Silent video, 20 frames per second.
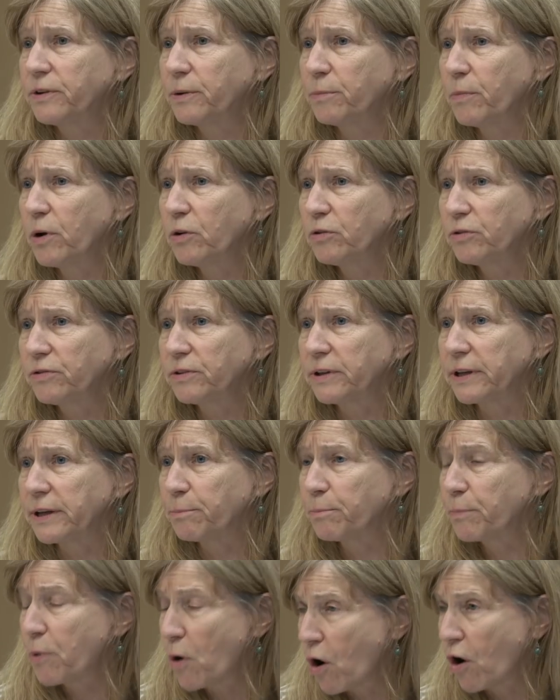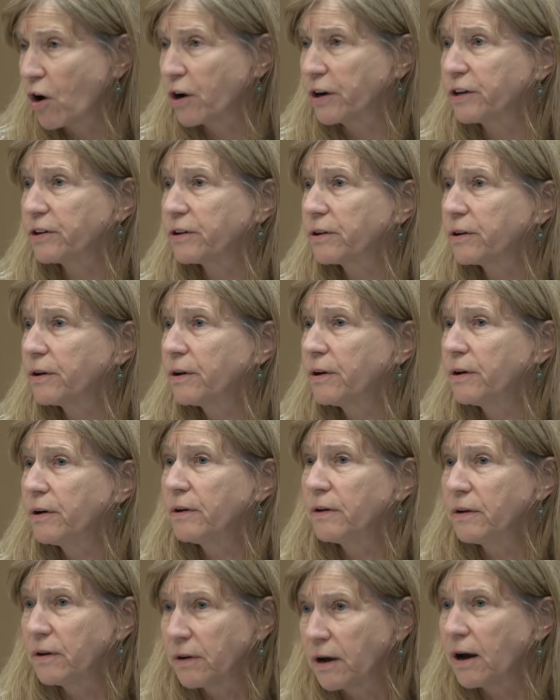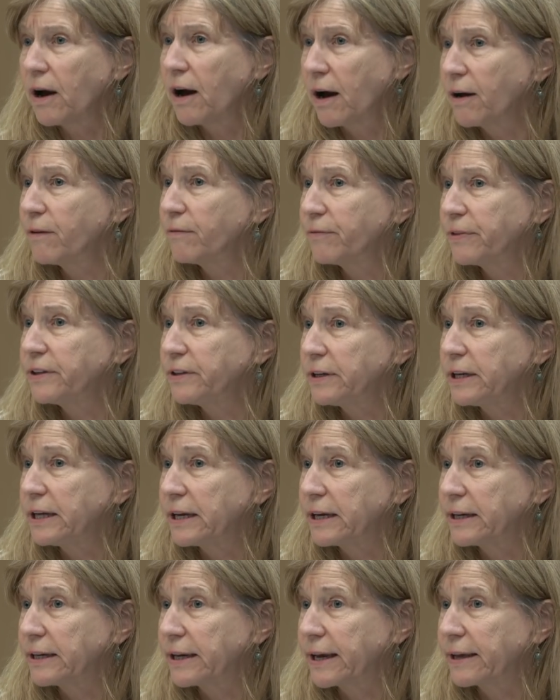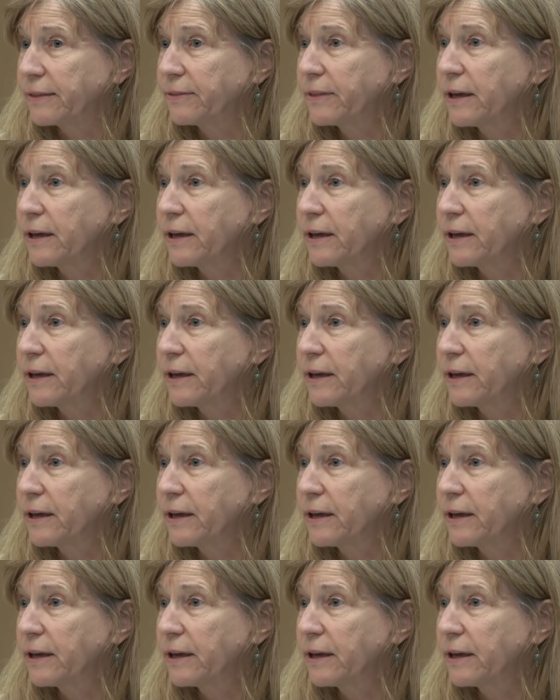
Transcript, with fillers: They're mostly part of the D N A.